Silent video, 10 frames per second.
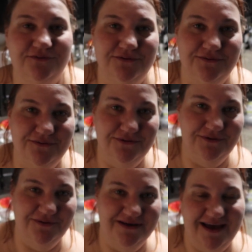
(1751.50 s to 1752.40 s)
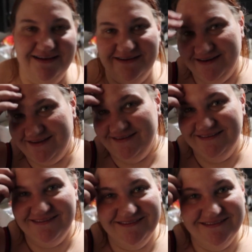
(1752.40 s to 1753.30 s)
Ooh, it got dark.
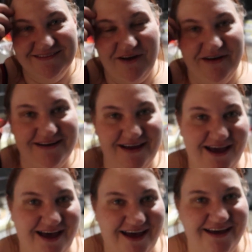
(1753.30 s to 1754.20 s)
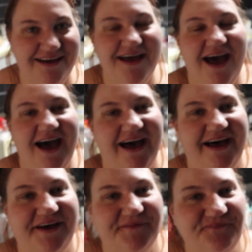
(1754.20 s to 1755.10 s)
Sorry. Uh.
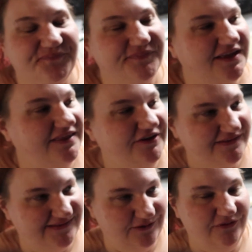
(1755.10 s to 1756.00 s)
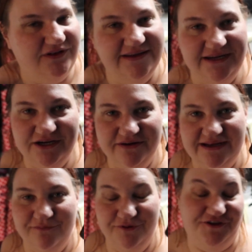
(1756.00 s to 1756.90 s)
Um, there is a sequel called
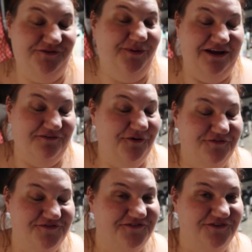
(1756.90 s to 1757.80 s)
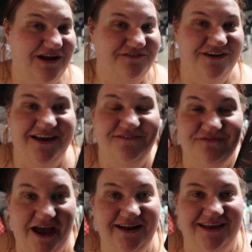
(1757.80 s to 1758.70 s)
Aerie, which is what I've owned for forever. I
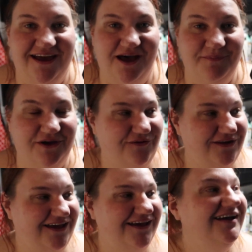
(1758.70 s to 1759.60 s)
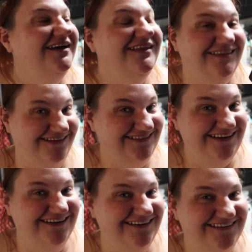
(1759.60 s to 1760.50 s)
finally got Magonia this
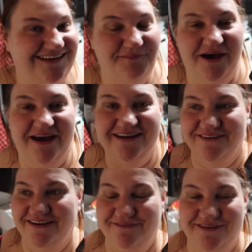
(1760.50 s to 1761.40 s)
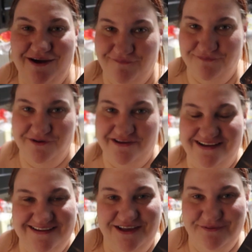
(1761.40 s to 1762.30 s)
year because I bought Aerie without
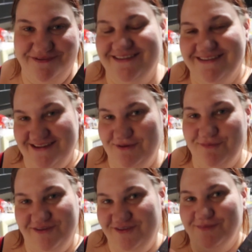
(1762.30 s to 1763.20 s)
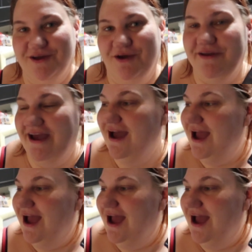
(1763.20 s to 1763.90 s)
realizing it was the sequel to Magonia.